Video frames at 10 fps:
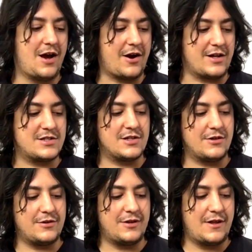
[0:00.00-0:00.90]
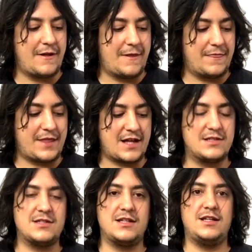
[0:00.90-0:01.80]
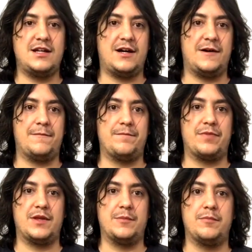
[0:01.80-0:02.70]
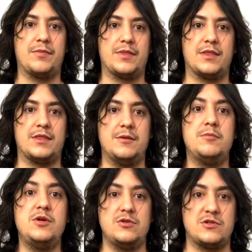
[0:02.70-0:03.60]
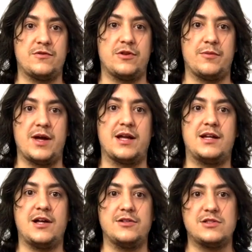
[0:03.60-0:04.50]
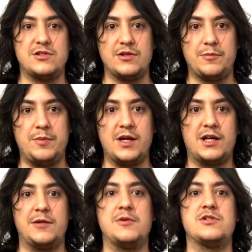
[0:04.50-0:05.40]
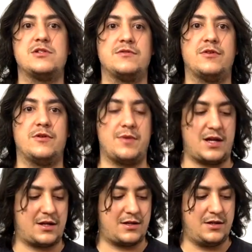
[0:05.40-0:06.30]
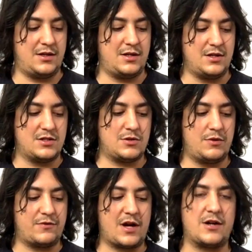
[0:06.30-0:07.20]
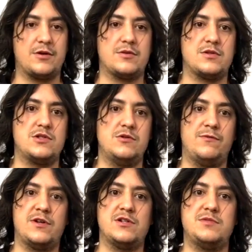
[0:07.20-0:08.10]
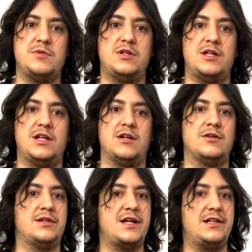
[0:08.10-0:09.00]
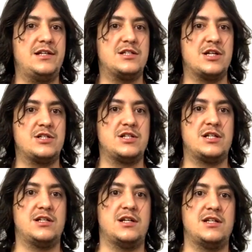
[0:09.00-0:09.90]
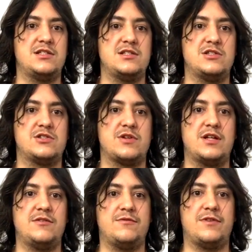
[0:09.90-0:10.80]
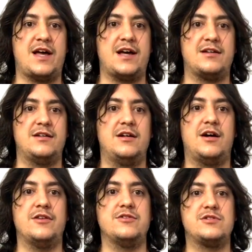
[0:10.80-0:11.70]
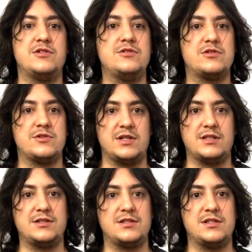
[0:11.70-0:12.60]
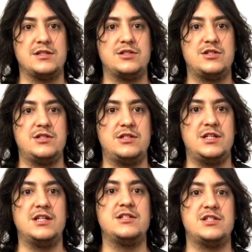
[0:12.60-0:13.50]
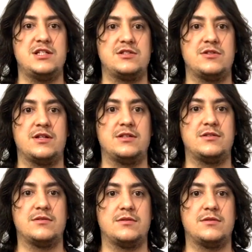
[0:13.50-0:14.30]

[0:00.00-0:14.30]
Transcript: All right, so that's the, um, the, the mutes for the rake. Now let's do the picking motion for the rake. So we've got our two fingers muting here, lightly touching, nice and straight and flat on those two strings, the D and G strings.